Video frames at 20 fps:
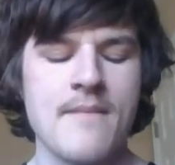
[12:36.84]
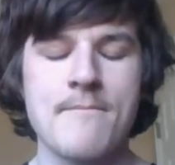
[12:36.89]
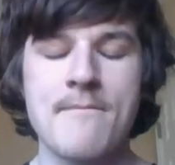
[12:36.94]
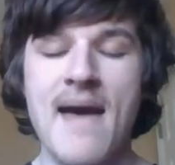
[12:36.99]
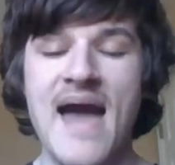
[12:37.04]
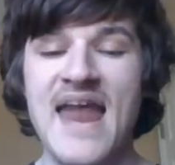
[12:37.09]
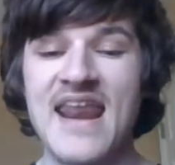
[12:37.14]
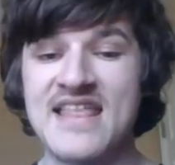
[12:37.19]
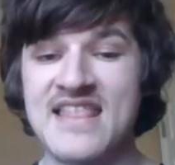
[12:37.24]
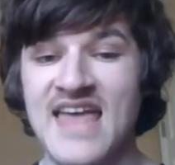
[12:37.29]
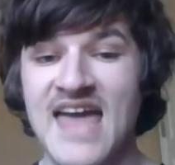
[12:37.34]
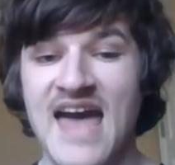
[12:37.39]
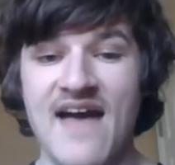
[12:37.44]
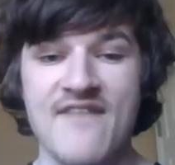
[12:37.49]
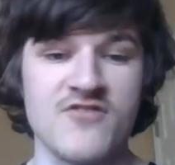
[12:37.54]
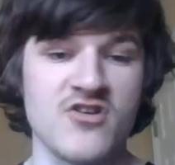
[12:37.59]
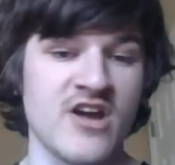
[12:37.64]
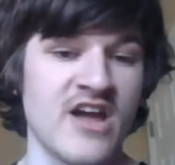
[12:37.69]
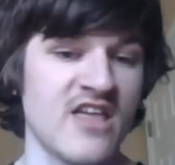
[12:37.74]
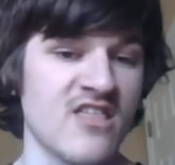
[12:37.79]
Matty D,
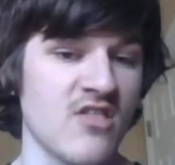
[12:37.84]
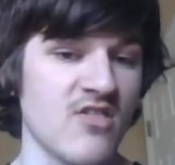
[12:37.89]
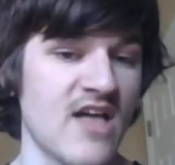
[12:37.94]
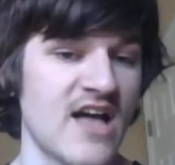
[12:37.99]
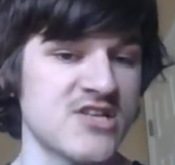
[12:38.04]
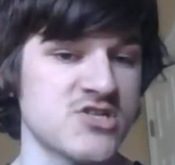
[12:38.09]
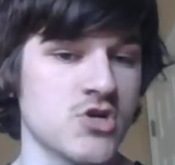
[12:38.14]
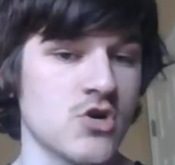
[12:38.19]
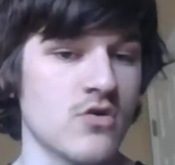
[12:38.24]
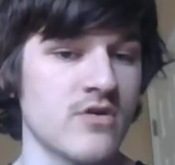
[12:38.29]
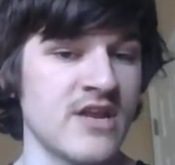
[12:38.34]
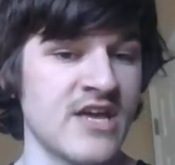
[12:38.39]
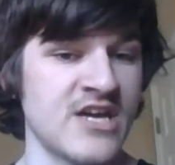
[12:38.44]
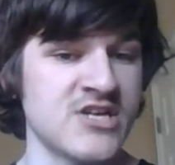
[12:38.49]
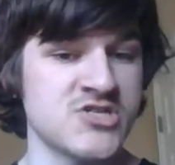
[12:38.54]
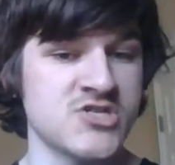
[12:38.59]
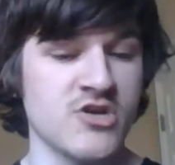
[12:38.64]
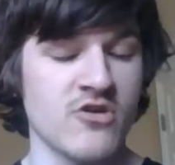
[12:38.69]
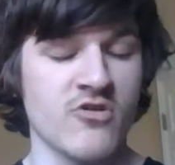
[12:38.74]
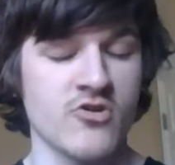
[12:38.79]
after his electrical
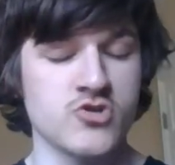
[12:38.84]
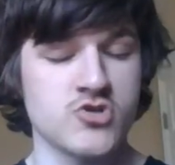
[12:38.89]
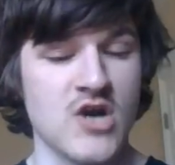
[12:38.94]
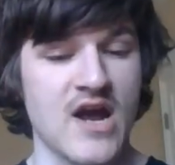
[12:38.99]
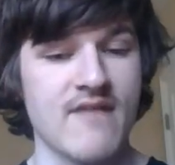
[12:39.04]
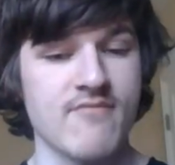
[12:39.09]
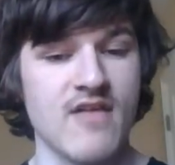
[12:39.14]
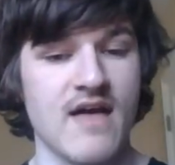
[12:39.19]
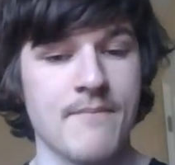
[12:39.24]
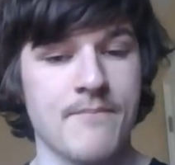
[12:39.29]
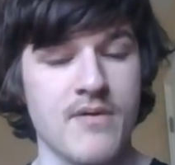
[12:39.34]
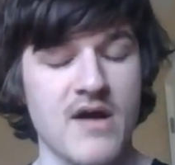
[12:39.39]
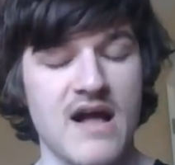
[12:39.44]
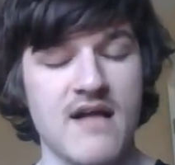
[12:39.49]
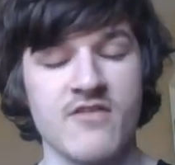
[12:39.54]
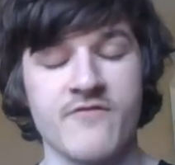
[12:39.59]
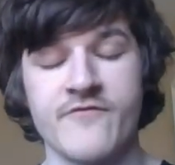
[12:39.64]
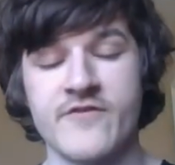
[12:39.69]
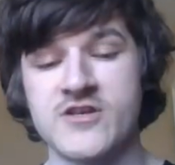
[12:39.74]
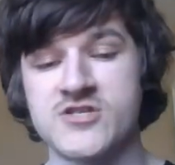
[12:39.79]
issues and driveline
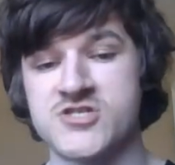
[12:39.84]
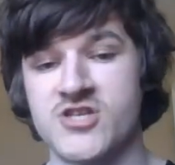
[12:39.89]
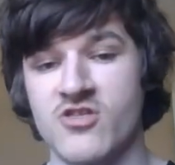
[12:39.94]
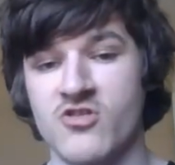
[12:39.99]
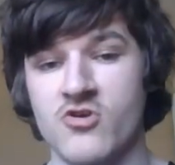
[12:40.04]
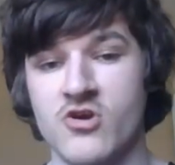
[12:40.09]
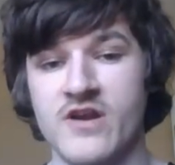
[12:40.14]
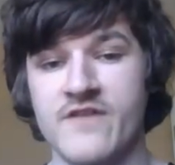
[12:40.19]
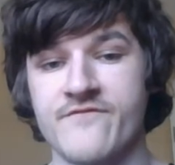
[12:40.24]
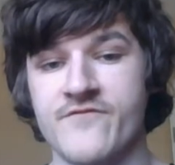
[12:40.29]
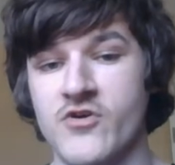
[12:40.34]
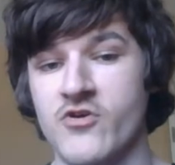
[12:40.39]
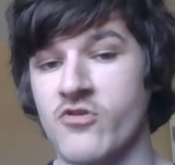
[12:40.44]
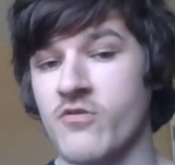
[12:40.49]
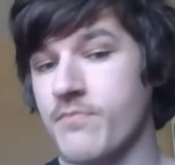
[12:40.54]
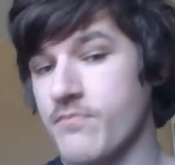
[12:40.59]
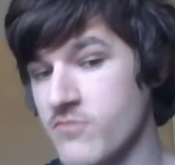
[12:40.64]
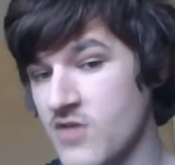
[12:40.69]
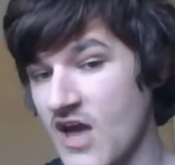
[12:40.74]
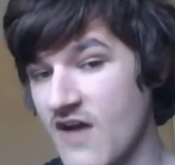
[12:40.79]
problems, finishes 31st.
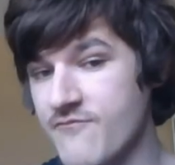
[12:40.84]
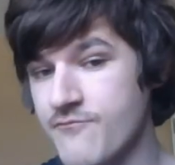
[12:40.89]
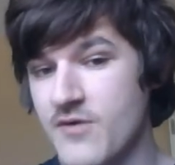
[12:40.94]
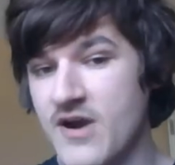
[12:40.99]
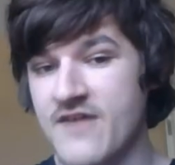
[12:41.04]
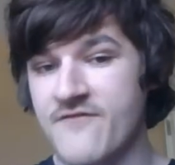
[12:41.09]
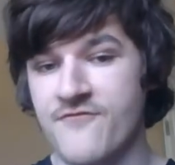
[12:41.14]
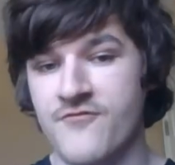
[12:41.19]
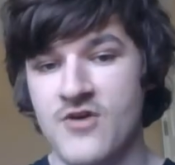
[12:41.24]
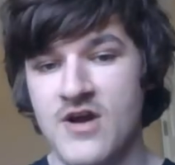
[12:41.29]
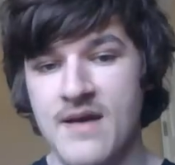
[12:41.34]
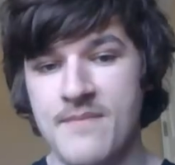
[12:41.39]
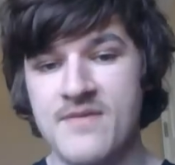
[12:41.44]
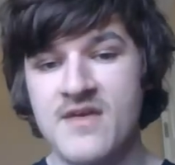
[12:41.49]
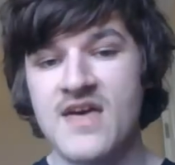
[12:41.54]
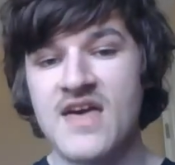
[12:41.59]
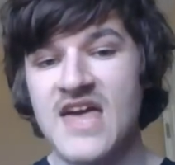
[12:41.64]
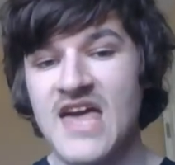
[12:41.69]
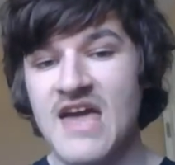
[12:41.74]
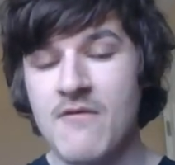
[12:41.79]
Tough break for him.
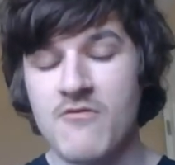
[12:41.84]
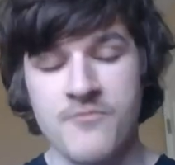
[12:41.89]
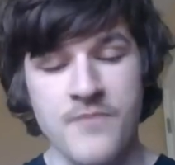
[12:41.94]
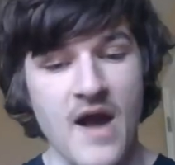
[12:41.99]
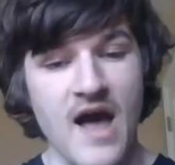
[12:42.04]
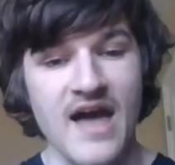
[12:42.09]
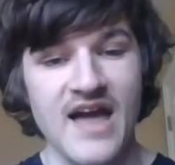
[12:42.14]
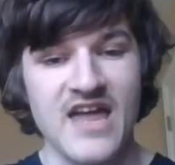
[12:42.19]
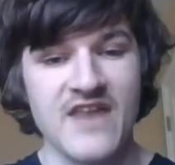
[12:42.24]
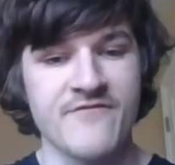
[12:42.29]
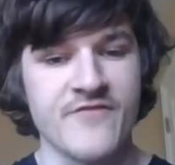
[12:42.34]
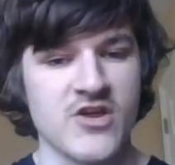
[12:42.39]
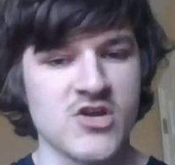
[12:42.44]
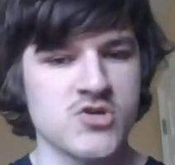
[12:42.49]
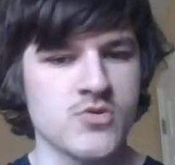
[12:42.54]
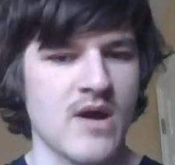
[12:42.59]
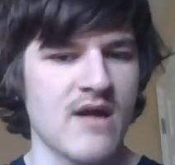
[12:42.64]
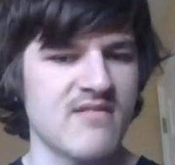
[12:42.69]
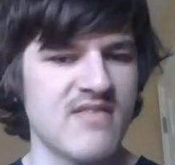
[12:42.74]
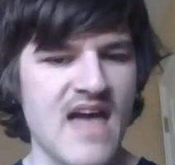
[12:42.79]
He was probably going to
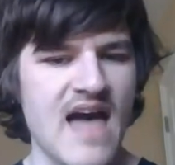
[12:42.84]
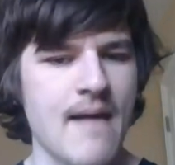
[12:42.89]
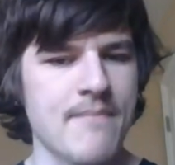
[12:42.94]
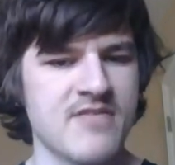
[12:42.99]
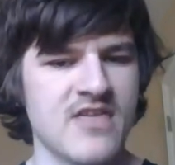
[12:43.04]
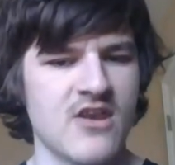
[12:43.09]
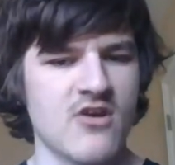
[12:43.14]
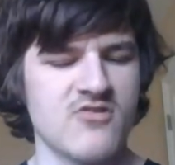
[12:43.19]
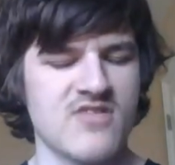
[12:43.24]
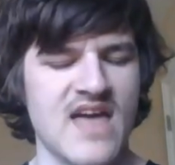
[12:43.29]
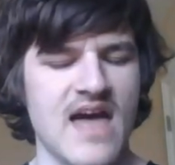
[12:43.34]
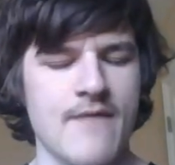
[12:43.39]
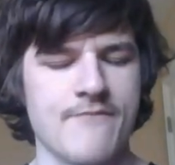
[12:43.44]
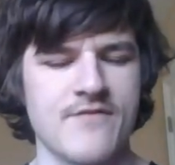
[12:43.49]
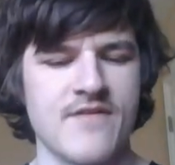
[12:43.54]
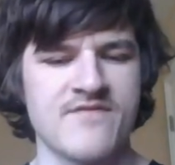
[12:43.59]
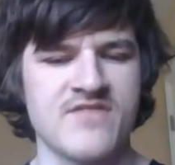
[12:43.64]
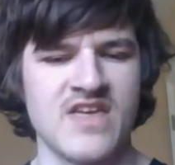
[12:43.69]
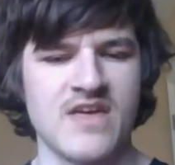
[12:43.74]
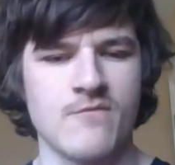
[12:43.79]
finish around top 10 or top
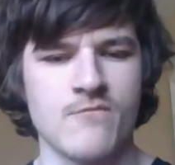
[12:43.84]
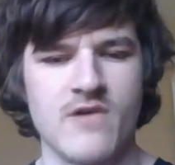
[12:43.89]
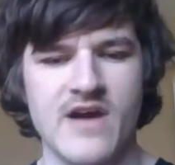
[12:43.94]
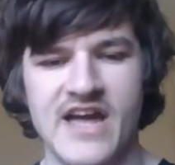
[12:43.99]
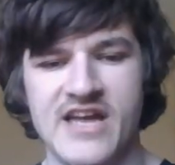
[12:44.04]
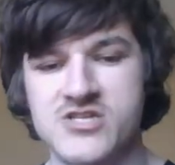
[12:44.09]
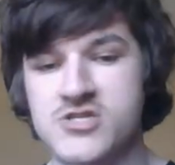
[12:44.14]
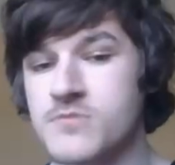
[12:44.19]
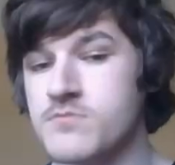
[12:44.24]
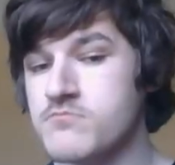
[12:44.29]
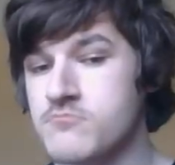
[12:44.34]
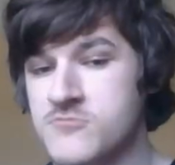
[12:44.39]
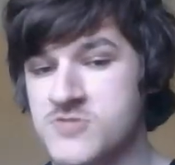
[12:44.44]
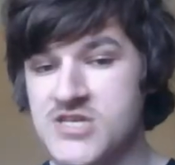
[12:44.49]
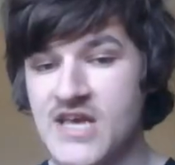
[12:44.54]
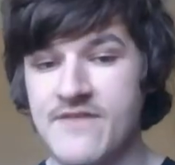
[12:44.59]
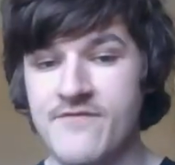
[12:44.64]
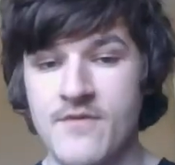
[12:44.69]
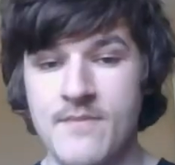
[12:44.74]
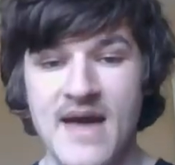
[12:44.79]
15 range.
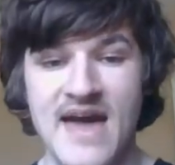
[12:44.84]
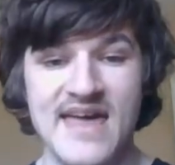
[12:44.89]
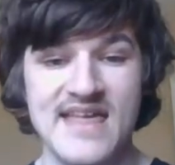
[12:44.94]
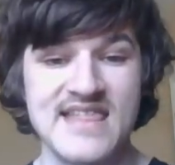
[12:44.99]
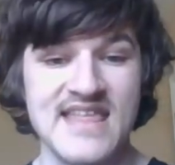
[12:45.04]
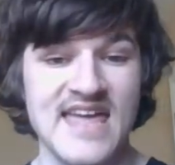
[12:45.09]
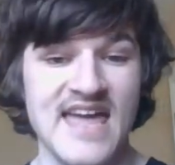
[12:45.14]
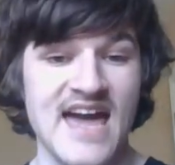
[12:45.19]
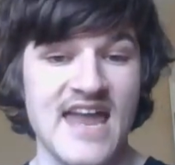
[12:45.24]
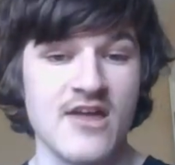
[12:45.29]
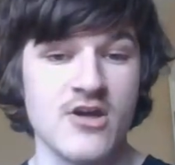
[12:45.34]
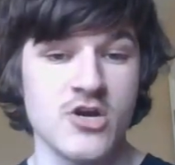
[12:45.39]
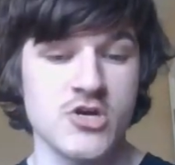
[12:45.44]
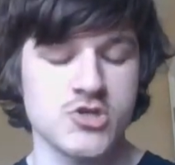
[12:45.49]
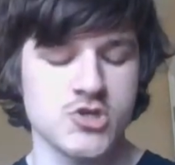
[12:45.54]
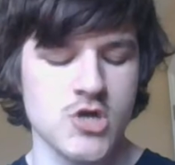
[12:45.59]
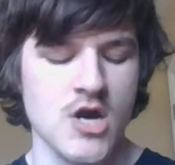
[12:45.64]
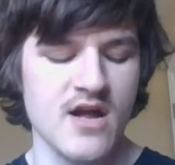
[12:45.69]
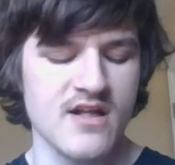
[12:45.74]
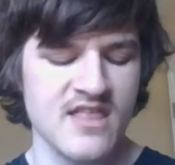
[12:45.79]
Shame for Matty D. He had a
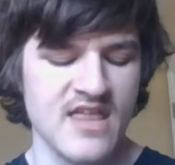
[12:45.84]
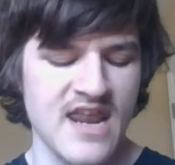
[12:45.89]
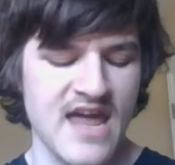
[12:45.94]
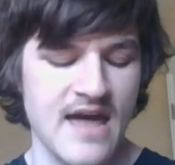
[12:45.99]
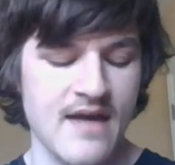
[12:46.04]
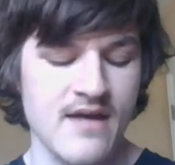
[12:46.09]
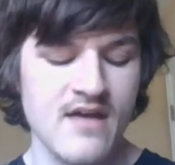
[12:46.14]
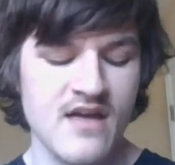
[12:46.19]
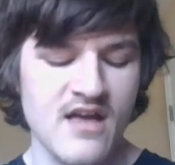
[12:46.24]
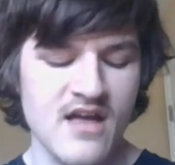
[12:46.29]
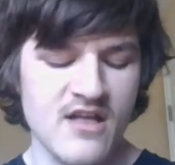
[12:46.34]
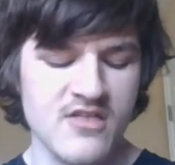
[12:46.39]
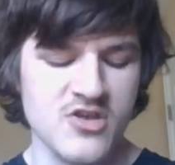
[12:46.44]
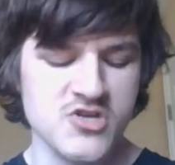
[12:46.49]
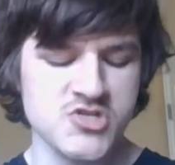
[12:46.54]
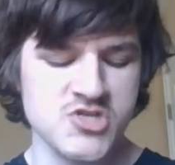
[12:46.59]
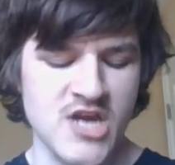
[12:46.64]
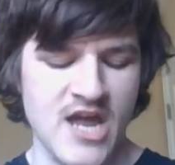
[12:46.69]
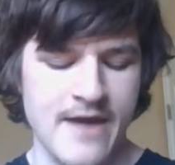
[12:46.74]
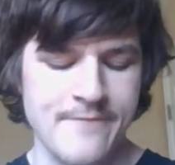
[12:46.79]
good truck today. It's a
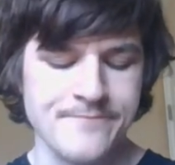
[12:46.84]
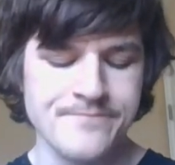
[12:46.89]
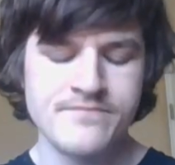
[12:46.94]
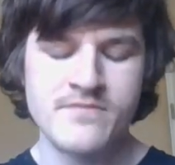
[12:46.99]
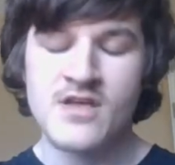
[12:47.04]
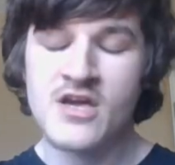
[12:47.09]
shame.